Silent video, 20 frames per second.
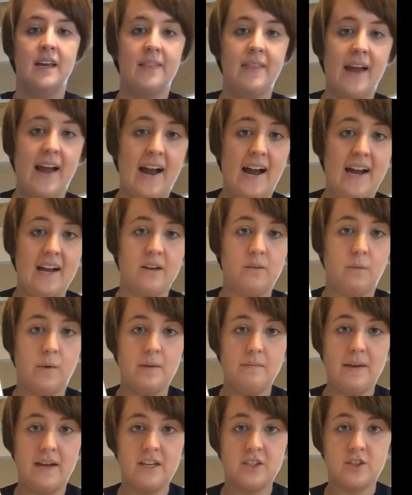that
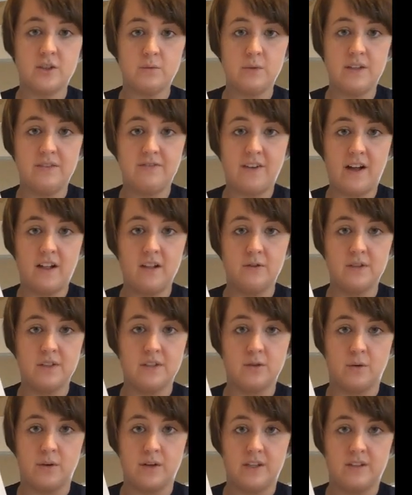we make sure we follow
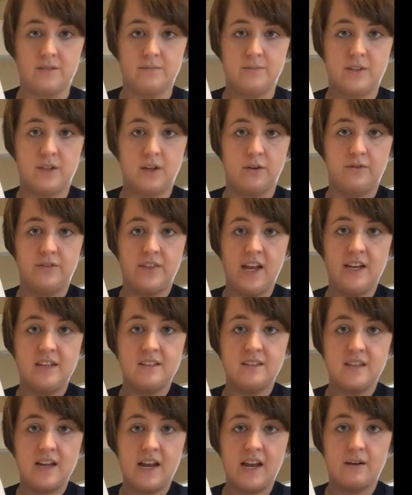its order. So if they
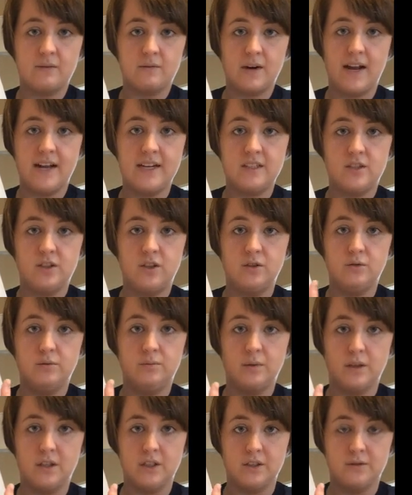say red to
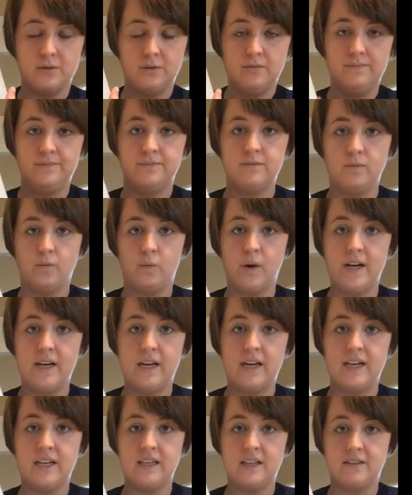blue, we
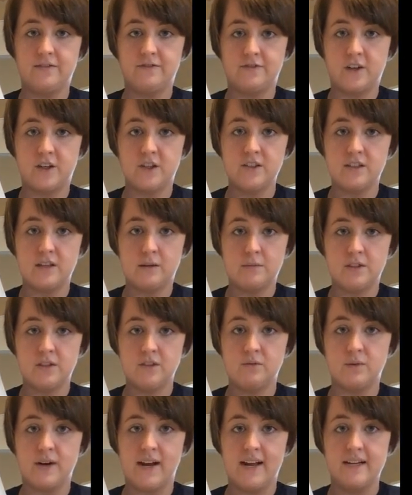need the first number
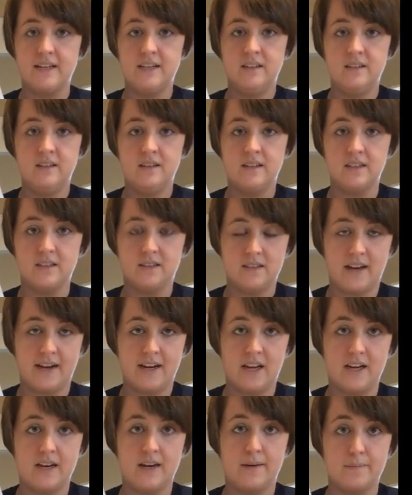is red, the
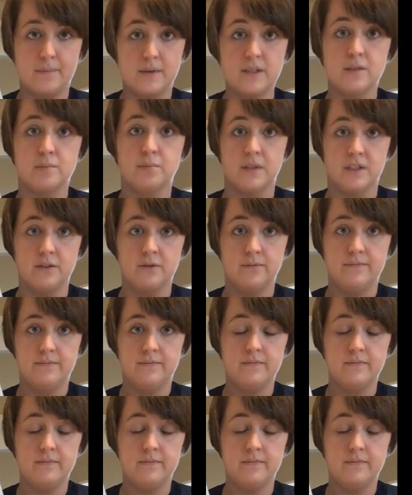second number is blue.